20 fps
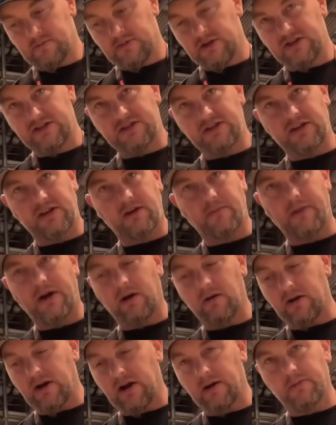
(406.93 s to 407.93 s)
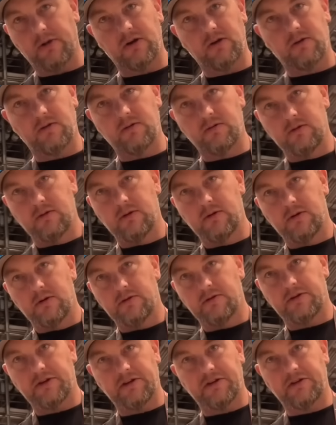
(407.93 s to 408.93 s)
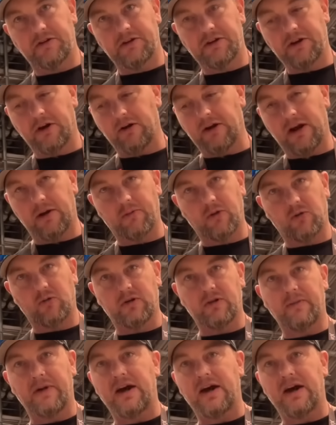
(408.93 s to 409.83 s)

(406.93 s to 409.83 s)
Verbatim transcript: or in. It's like a power hammer. Yeah. An air hammer with a